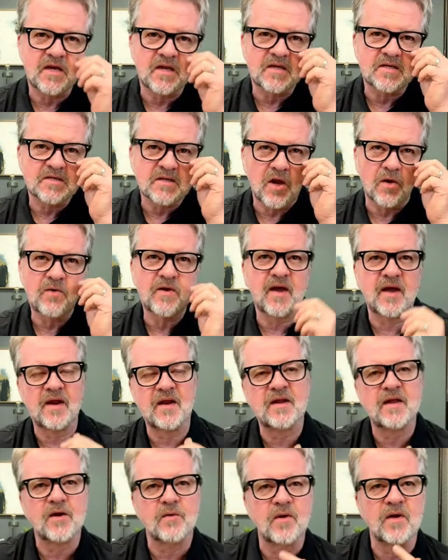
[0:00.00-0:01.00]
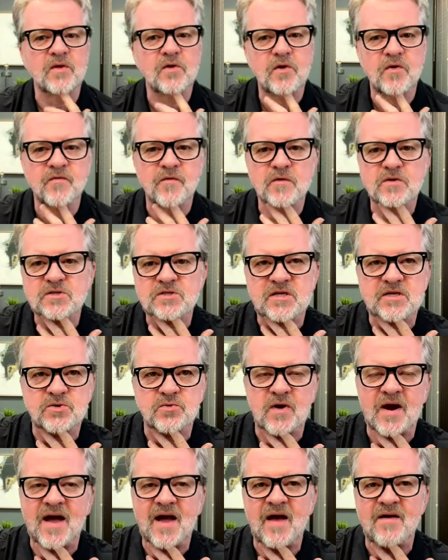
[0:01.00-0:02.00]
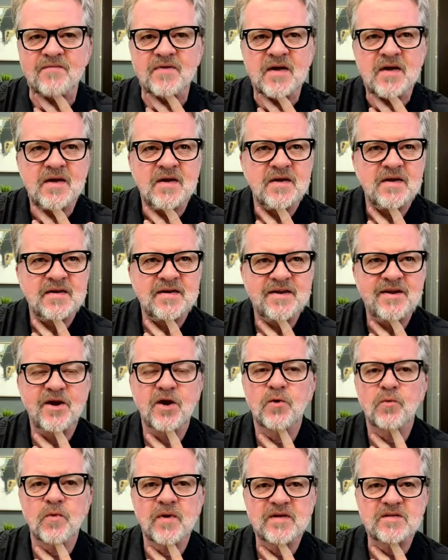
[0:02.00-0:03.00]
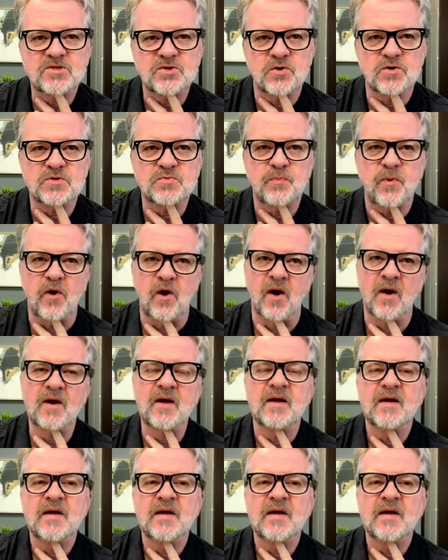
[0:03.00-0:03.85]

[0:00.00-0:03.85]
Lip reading: It is located here on University Drive near Research Park.